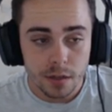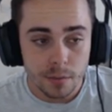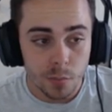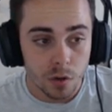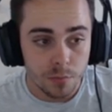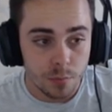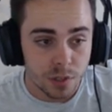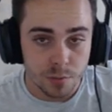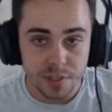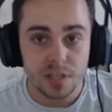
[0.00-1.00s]
Mon,
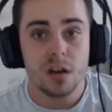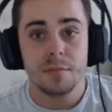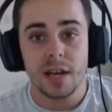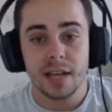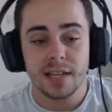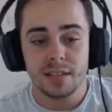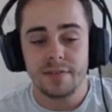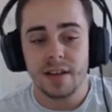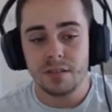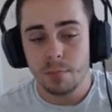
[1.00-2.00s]
which obviously Kyurem Black is, I'd have
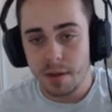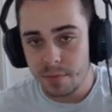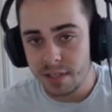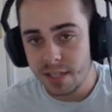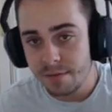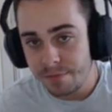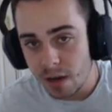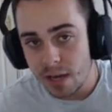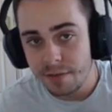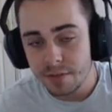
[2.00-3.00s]
had to have made my tier
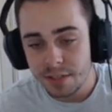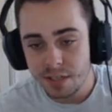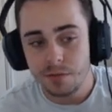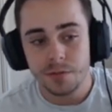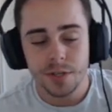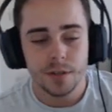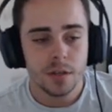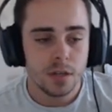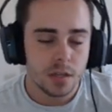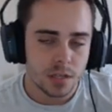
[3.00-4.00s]
5 as a user.
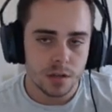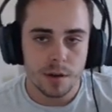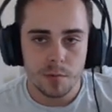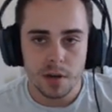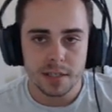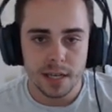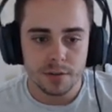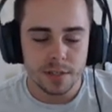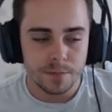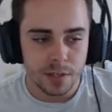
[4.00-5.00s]
So I worked out
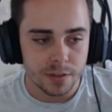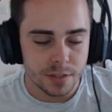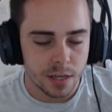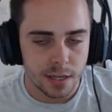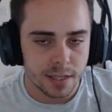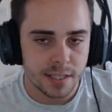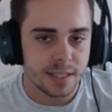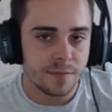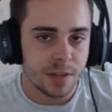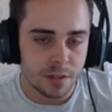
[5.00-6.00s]
something else. I did
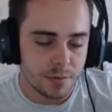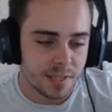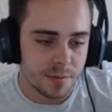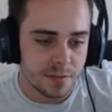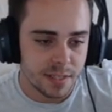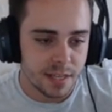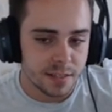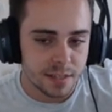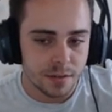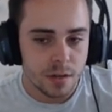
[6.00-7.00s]
something else with Z moves in the end.
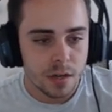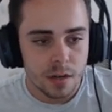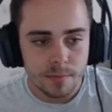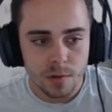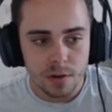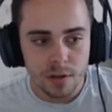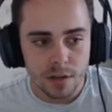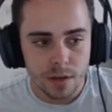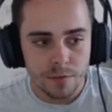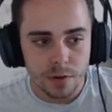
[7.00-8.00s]
So I'm not going to
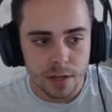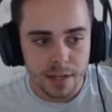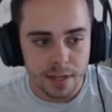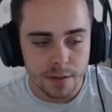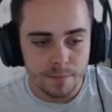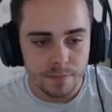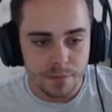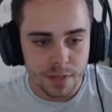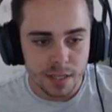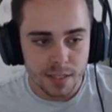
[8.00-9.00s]
go for like um,
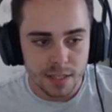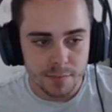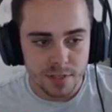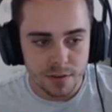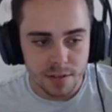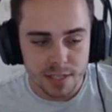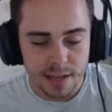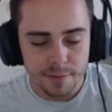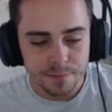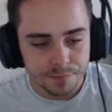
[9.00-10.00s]
the Sub Zero Slammer.